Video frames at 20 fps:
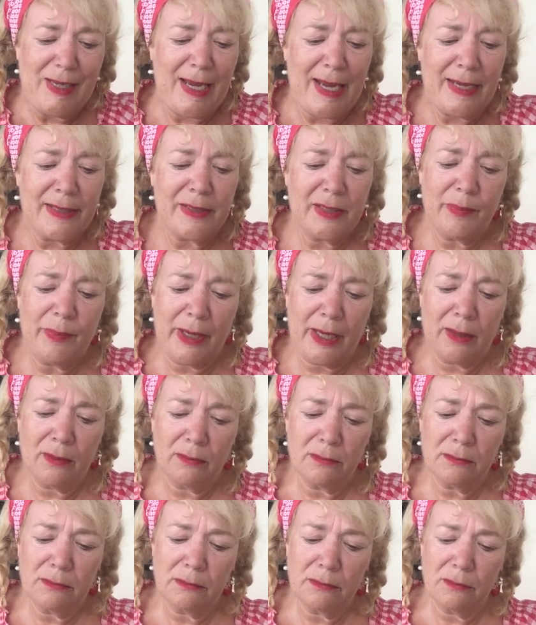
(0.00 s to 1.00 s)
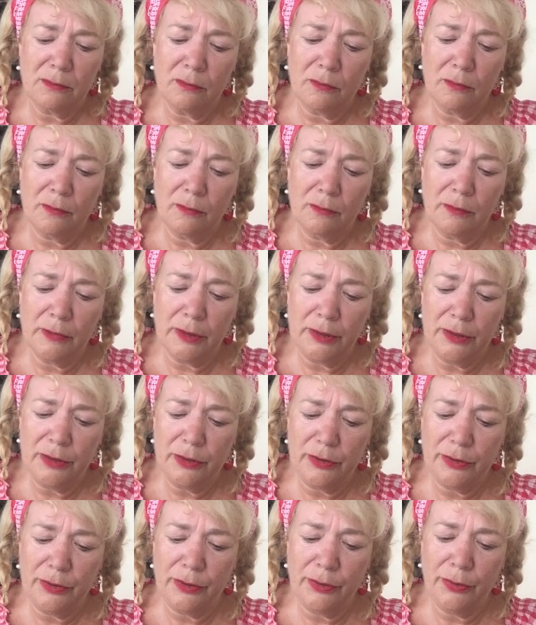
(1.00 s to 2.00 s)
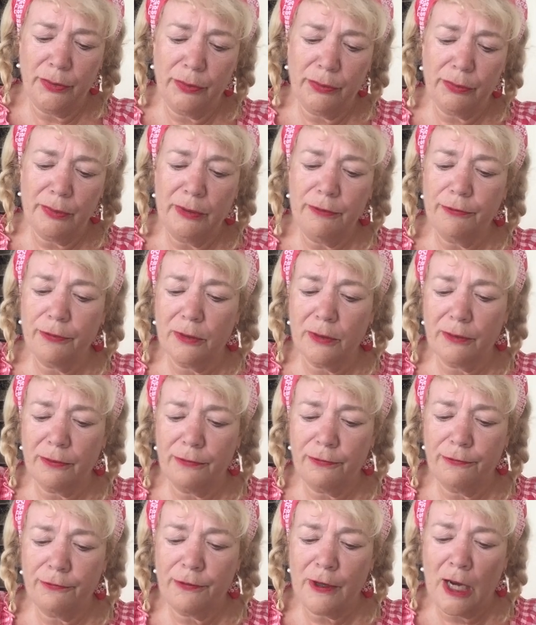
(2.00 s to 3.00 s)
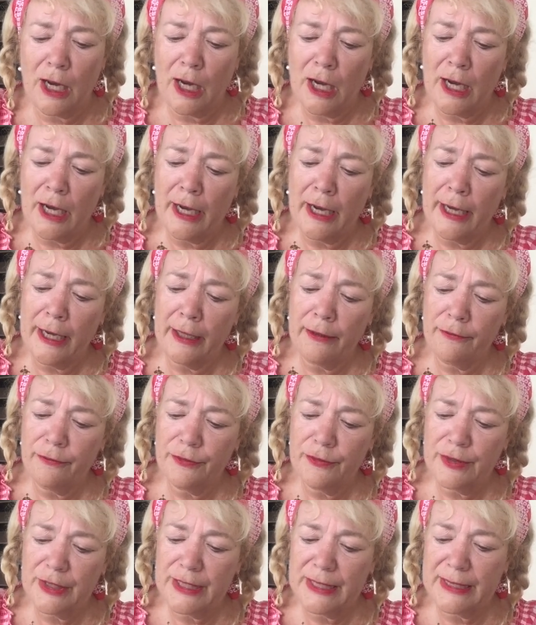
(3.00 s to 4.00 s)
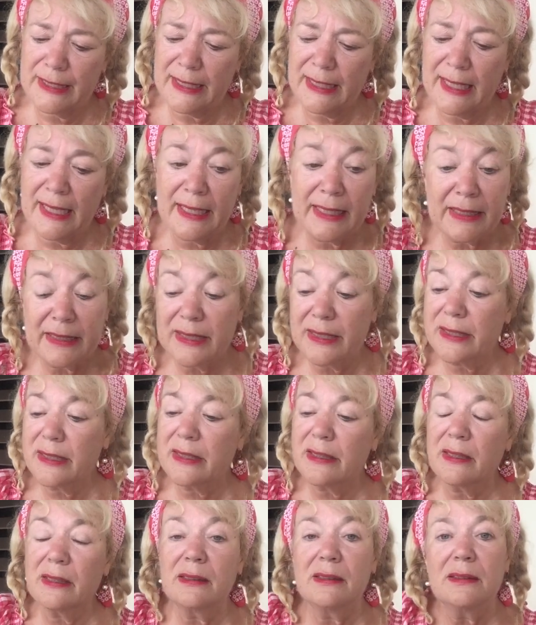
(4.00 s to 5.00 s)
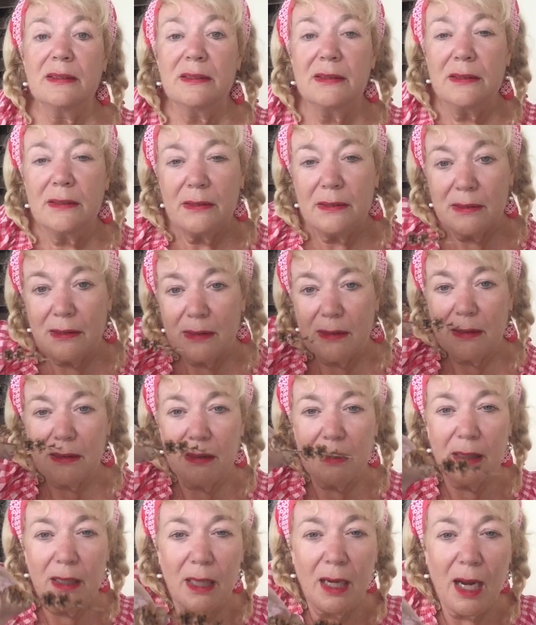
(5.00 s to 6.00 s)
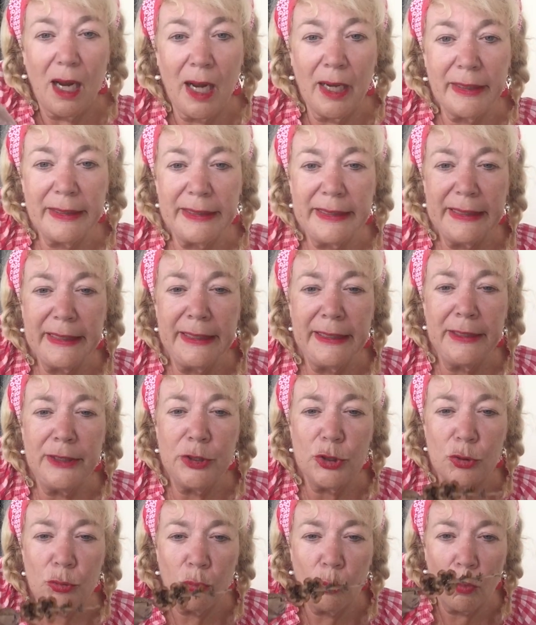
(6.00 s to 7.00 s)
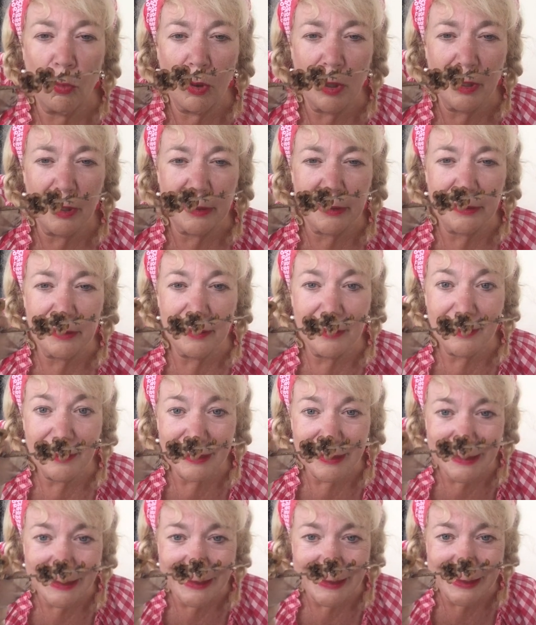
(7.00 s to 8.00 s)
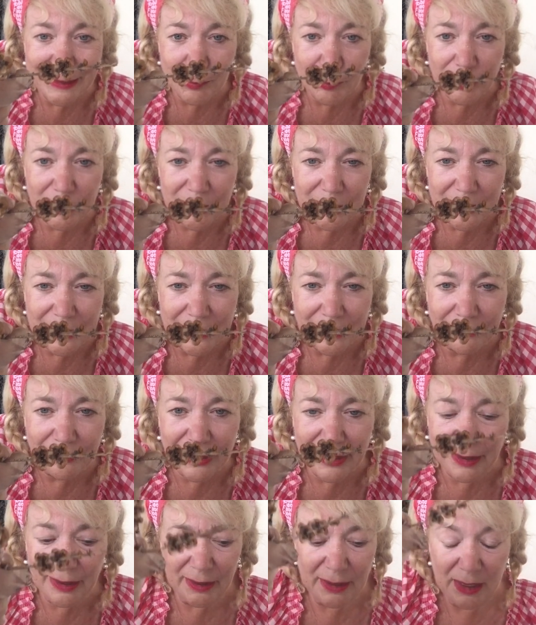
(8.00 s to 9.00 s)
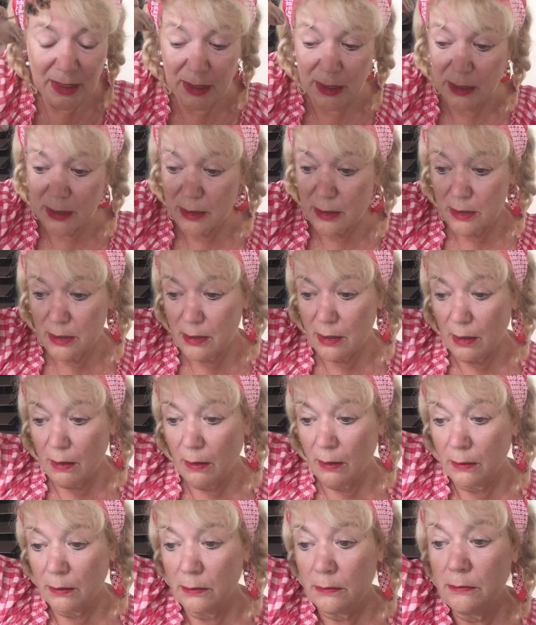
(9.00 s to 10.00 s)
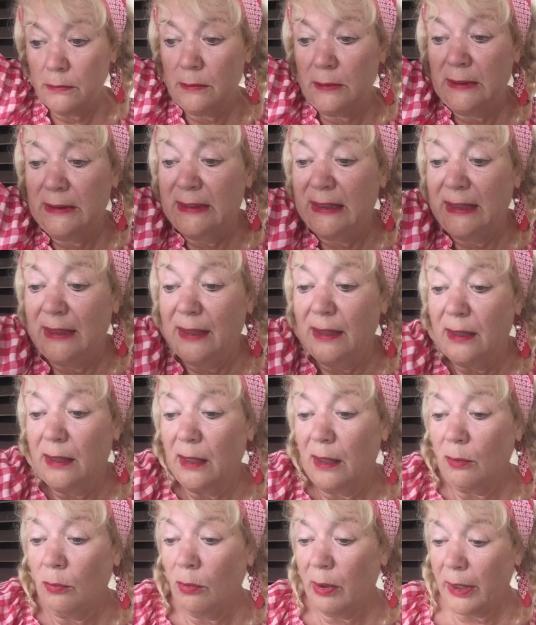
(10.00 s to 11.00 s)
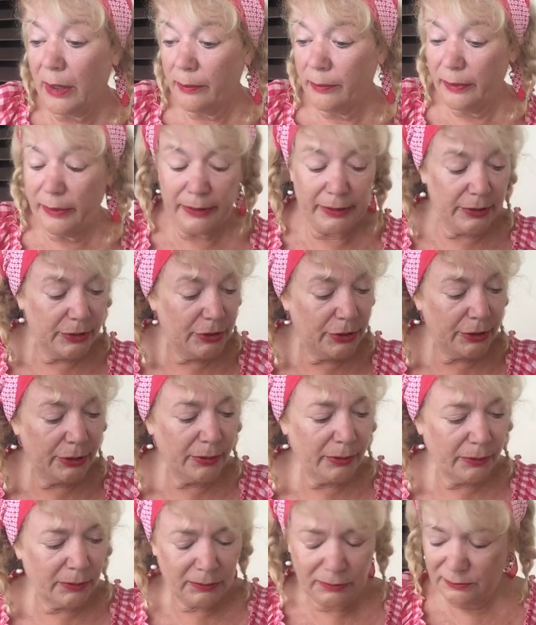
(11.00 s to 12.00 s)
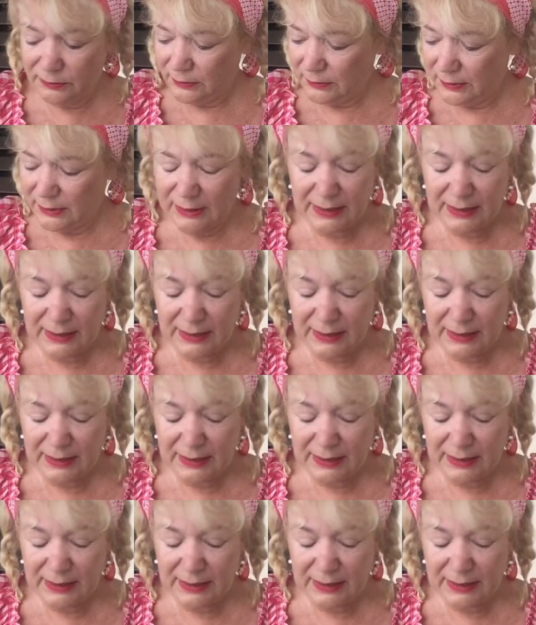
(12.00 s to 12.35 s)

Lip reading: has about 1, 2, 3, 4, 5, 6 on each one. Can't believe it. So what I'm going to do